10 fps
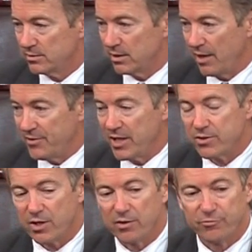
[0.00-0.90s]
I think
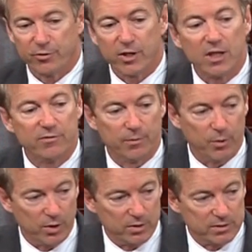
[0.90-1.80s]
is
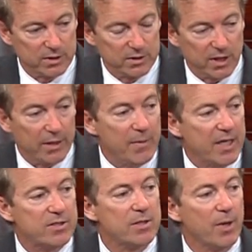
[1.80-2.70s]
unforgivable and
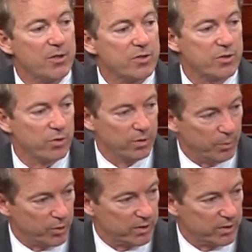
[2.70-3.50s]
makes him unsuitable